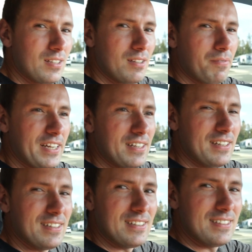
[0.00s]
A fan?
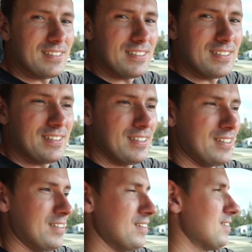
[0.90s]
I'm a
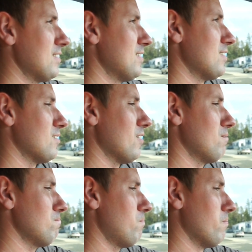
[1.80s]
fan. Well,